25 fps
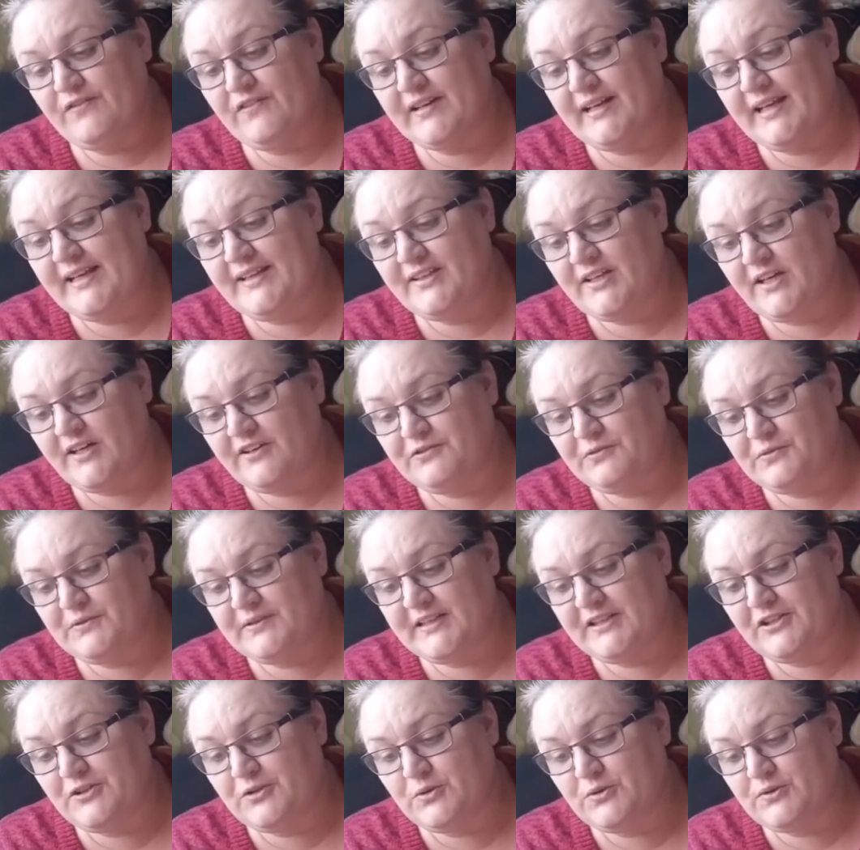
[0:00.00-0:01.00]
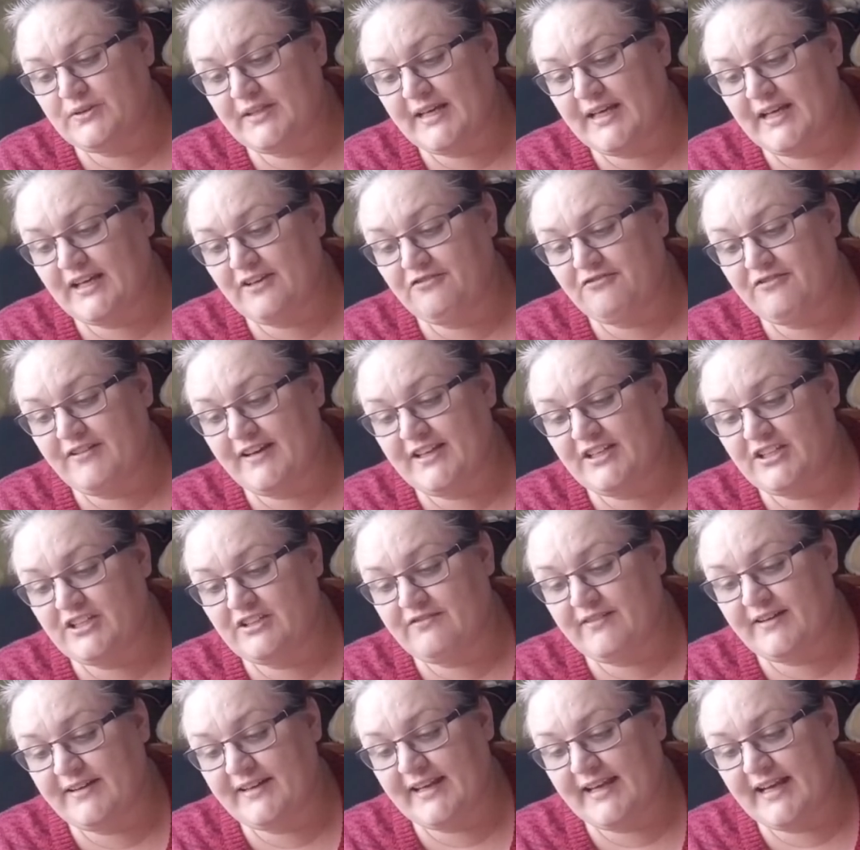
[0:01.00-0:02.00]
For days afterwards, their daughter had
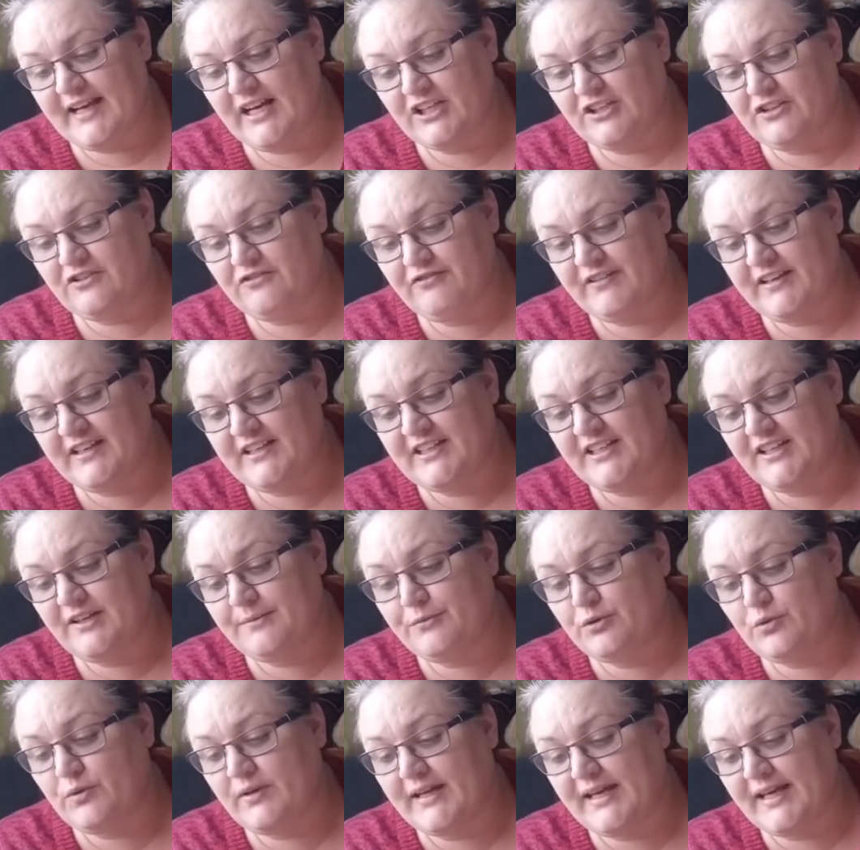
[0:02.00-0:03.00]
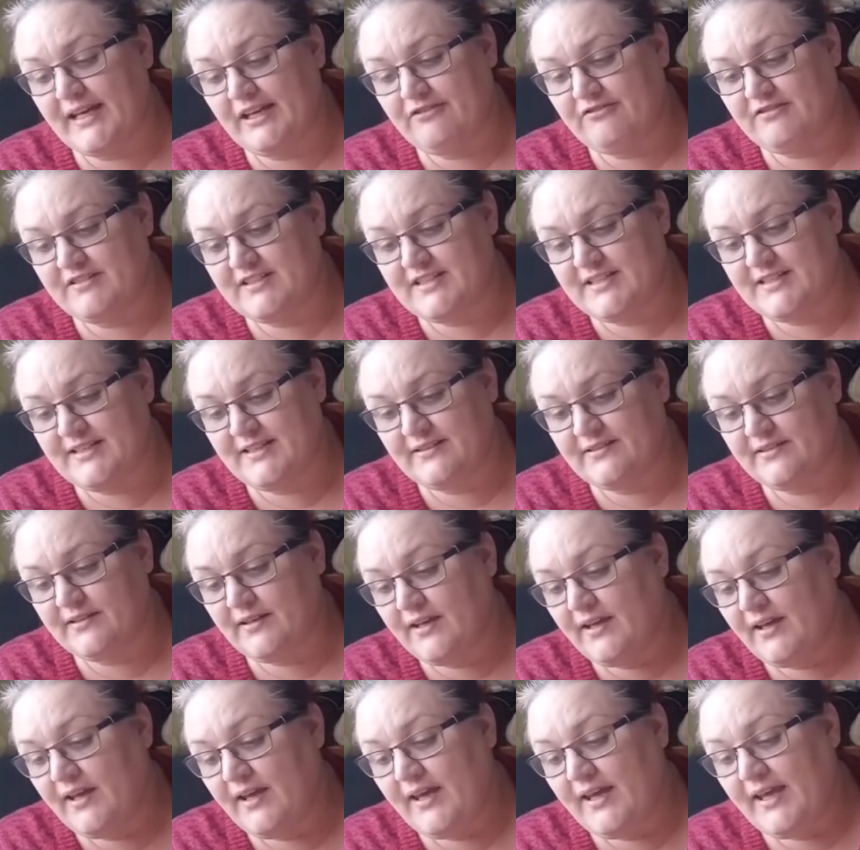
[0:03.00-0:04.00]
raged around the house with a tear between anger and tears.
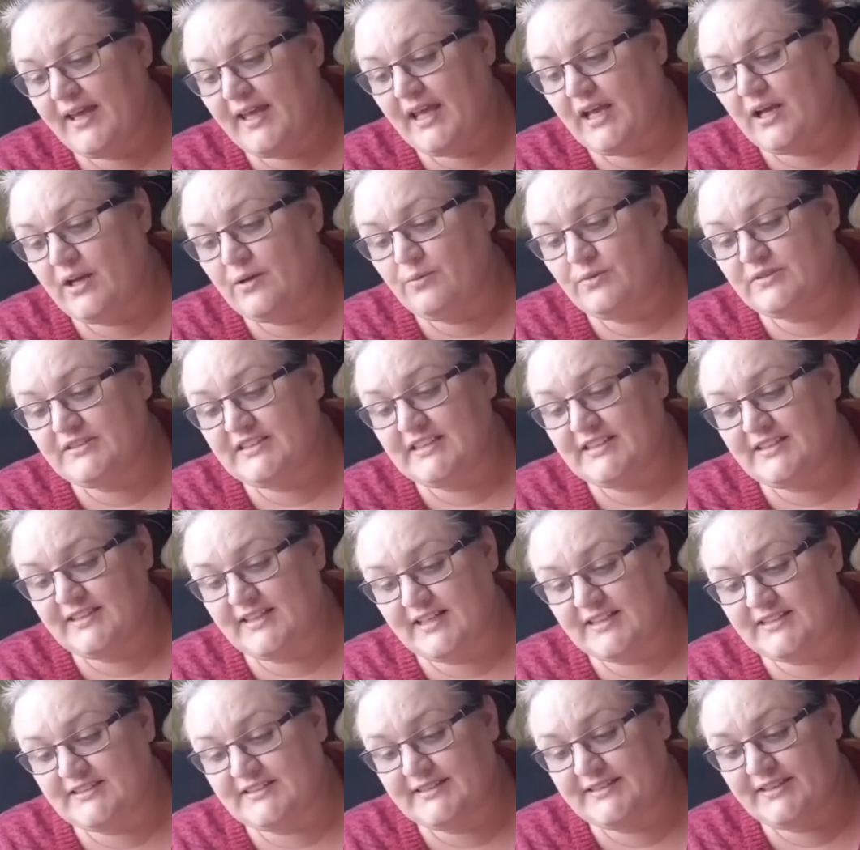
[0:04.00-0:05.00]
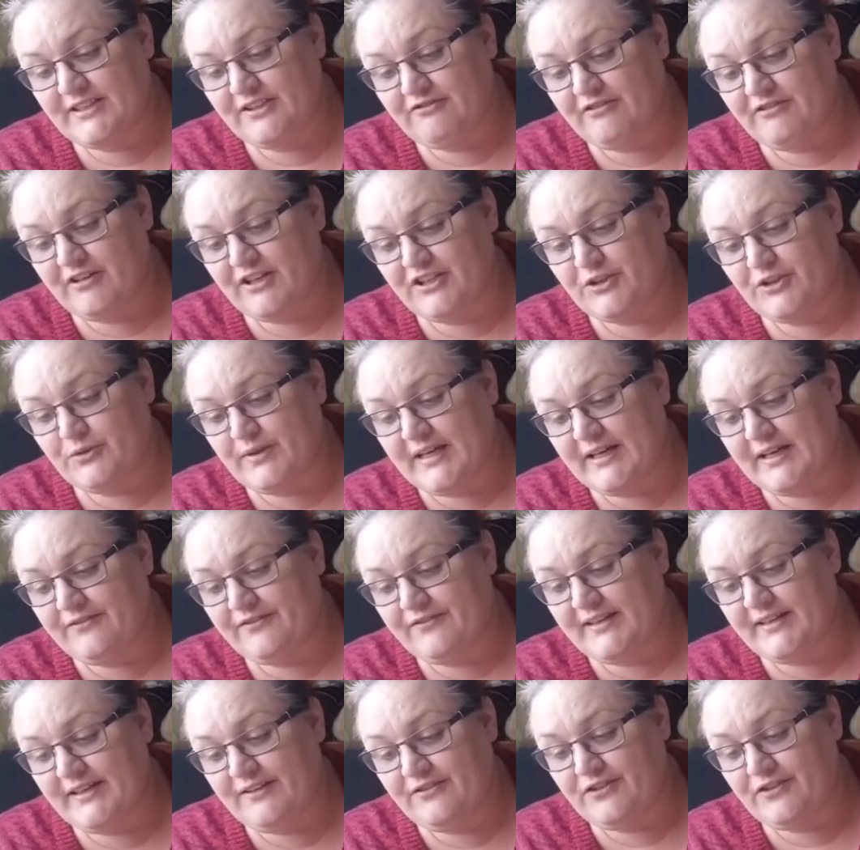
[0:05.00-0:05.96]
It was disgusting, gross, she would have to